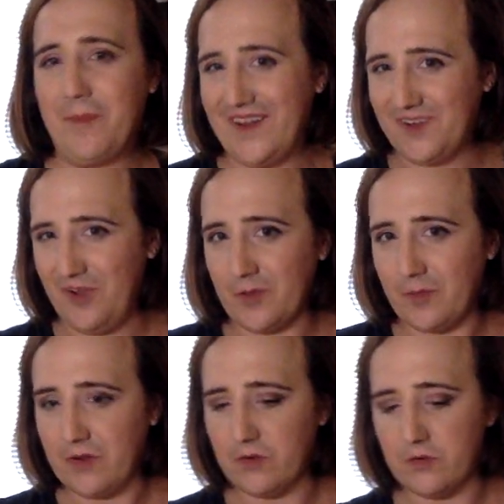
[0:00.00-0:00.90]
talking
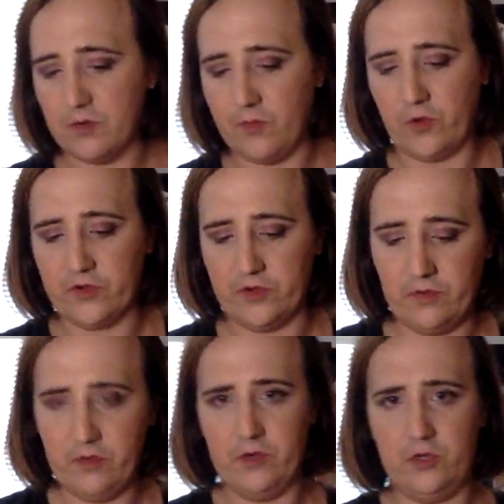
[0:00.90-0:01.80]
about abortion
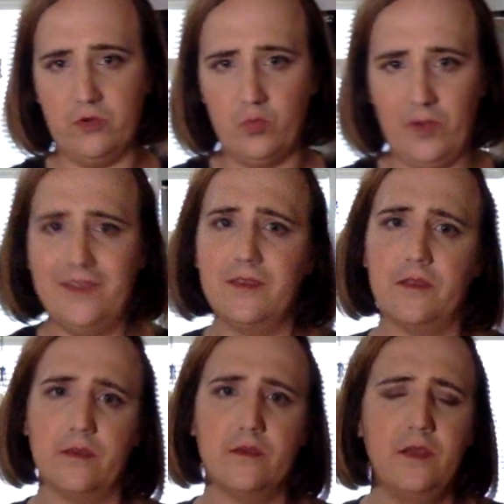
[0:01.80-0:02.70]
issues when I say
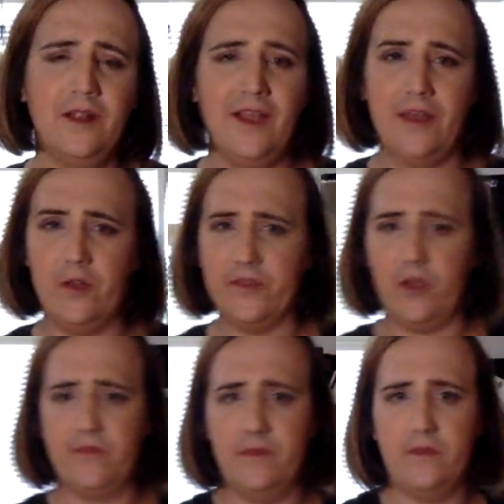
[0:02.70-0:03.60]
that. I know that's
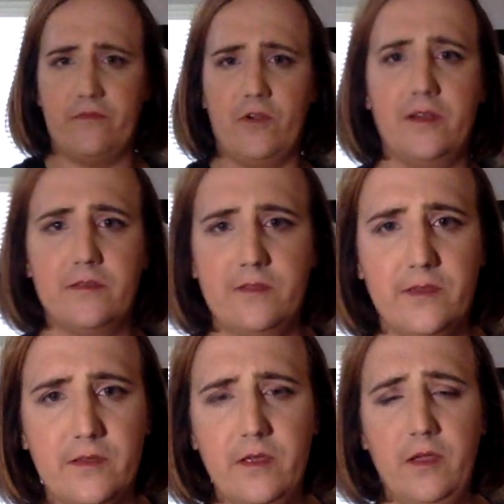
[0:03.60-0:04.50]
often the phrase
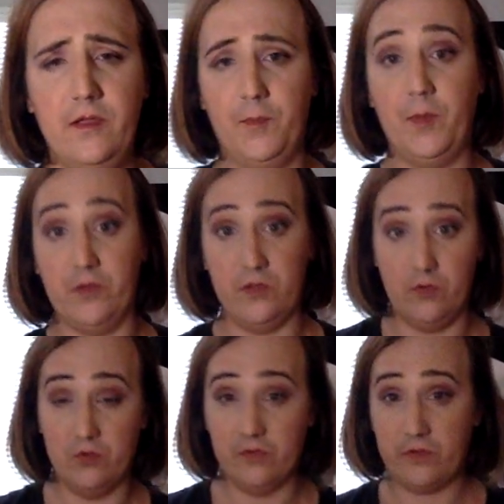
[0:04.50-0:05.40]
that people
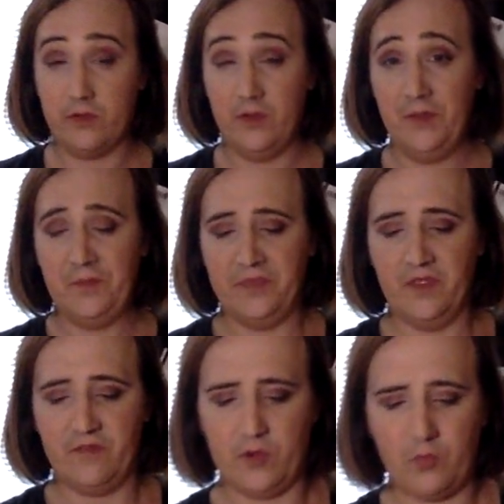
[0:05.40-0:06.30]
use
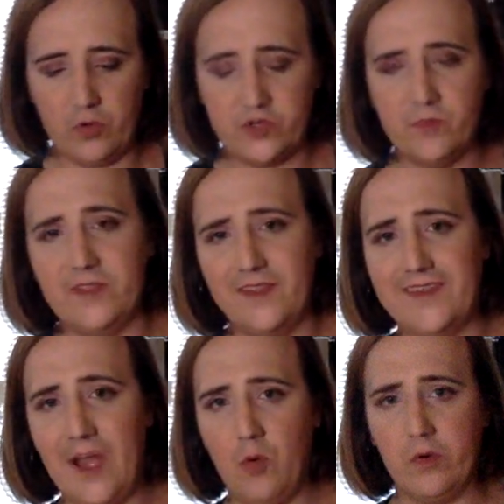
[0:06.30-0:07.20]
for abortion, but that's
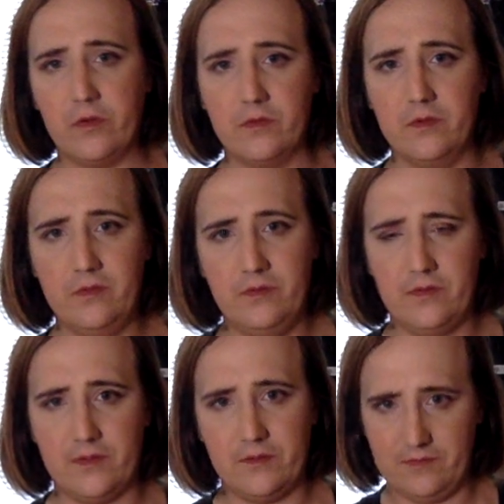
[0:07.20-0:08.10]
not what
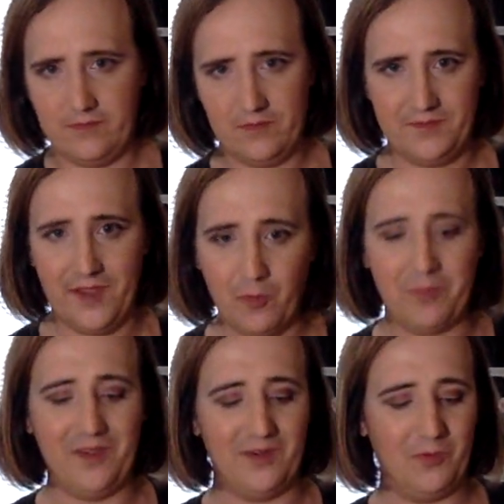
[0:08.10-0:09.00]
I'm
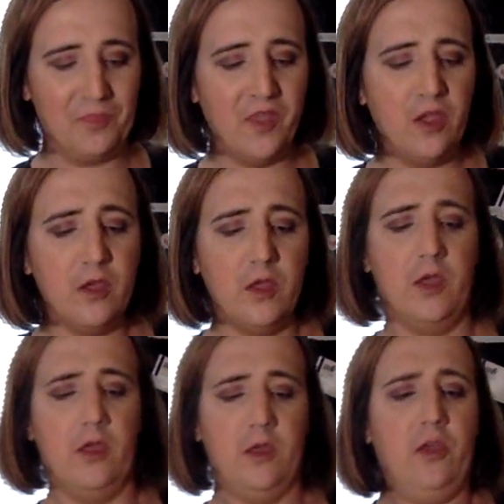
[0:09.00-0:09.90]
getting to.
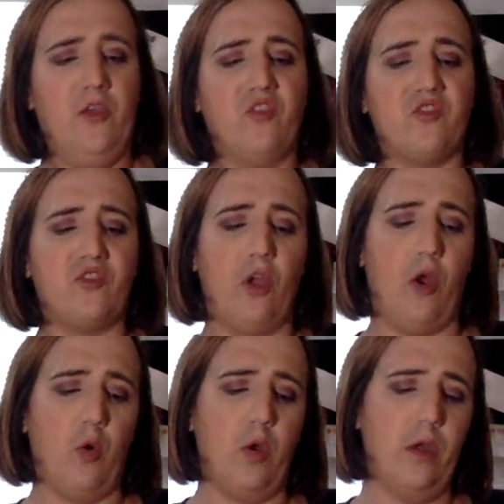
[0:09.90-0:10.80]

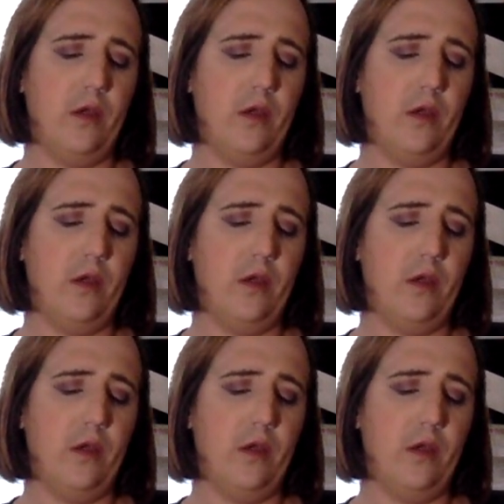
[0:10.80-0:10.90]
So,